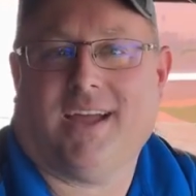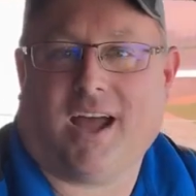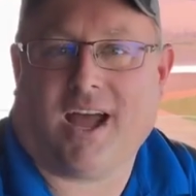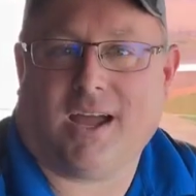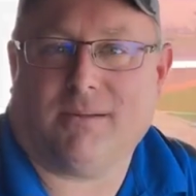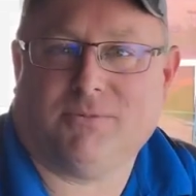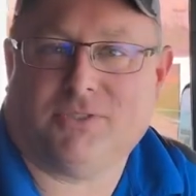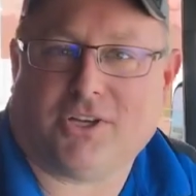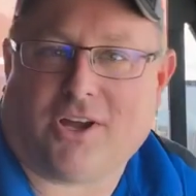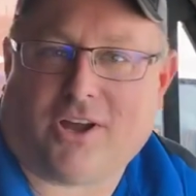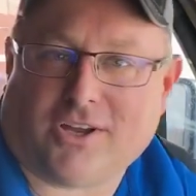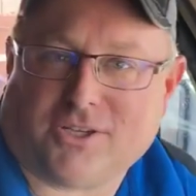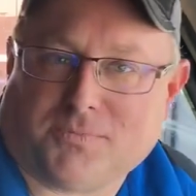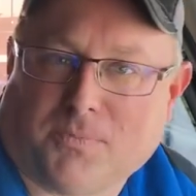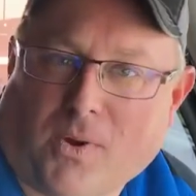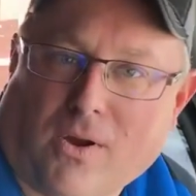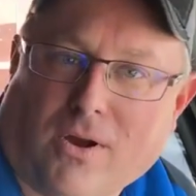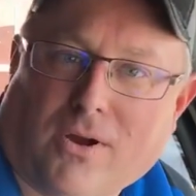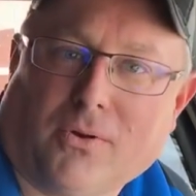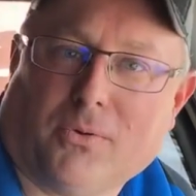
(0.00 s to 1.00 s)
I'm Josh
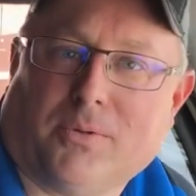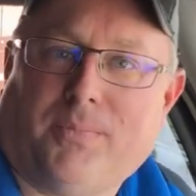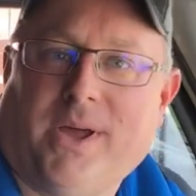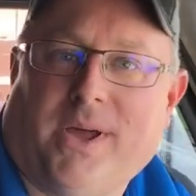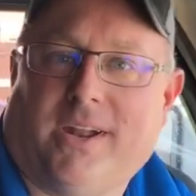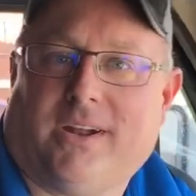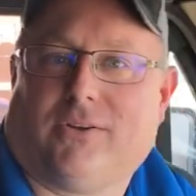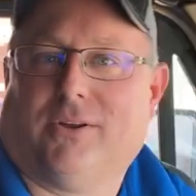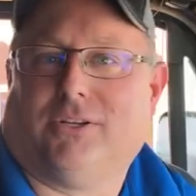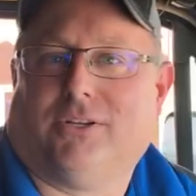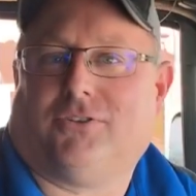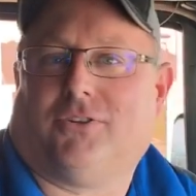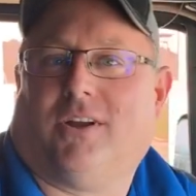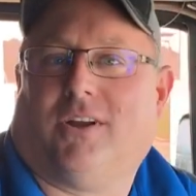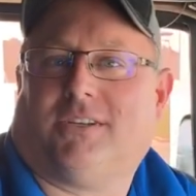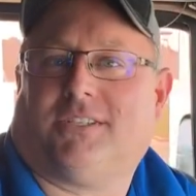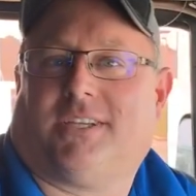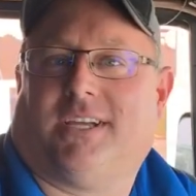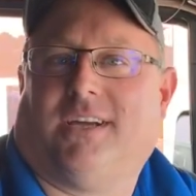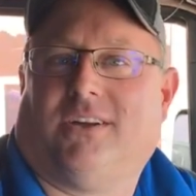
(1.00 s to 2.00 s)
Parker with Pedigree
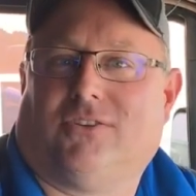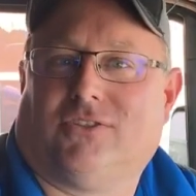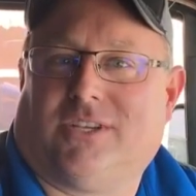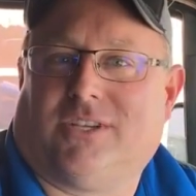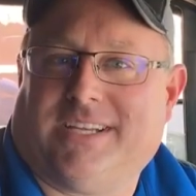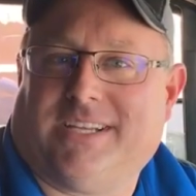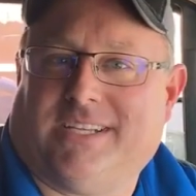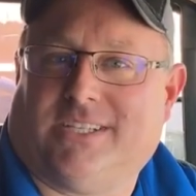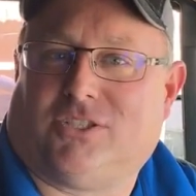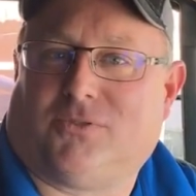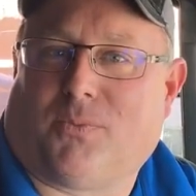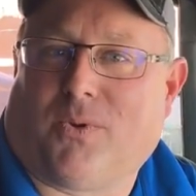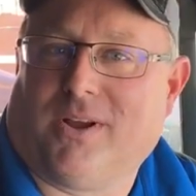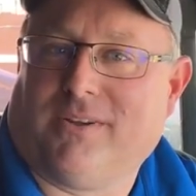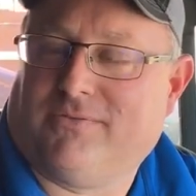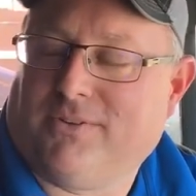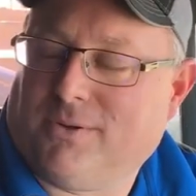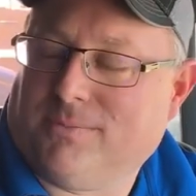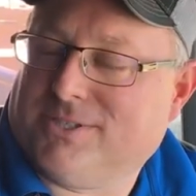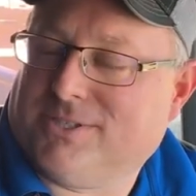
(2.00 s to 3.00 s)
Truck Sales in
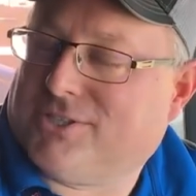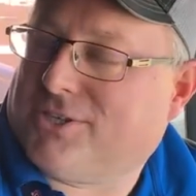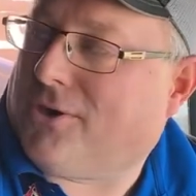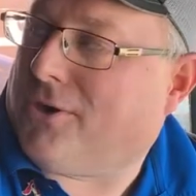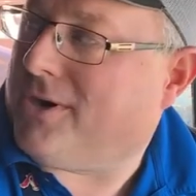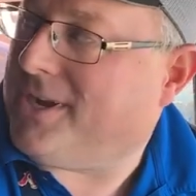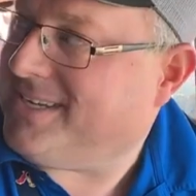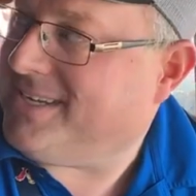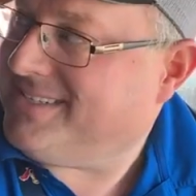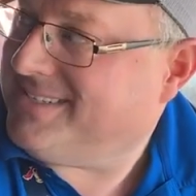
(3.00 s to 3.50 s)
Springfield, Missouri.